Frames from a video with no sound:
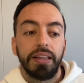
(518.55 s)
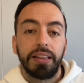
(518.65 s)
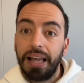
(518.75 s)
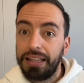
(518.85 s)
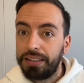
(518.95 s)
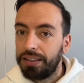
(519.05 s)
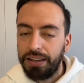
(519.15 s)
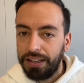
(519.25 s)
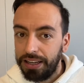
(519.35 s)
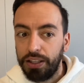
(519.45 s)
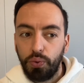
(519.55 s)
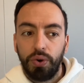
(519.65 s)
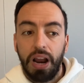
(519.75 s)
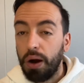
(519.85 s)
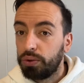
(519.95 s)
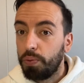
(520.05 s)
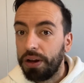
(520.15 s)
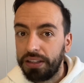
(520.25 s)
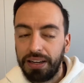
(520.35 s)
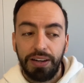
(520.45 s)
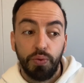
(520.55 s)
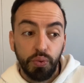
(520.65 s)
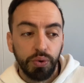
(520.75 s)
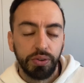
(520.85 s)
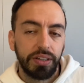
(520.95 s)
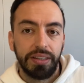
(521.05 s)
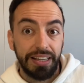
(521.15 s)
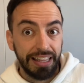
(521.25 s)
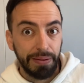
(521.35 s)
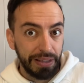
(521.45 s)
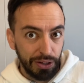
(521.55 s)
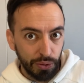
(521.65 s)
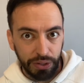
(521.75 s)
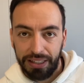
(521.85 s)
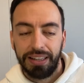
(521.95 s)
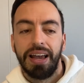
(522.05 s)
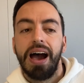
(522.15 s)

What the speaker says: that hit will automatically wound the enemy unit.